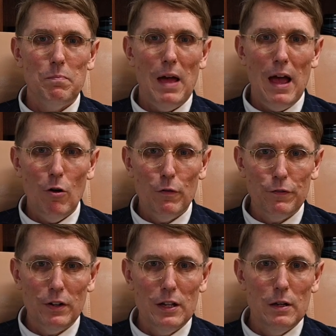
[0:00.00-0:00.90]

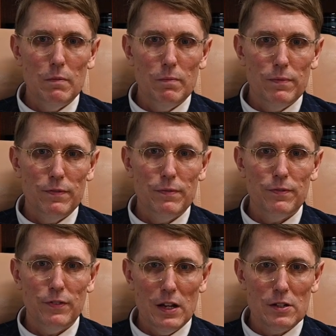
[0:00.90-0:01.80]
powerfully
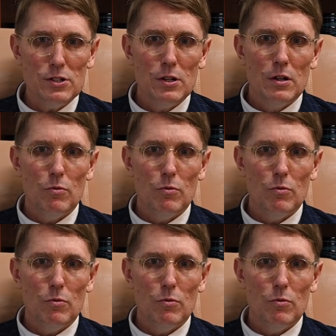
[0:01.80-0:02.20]
inflict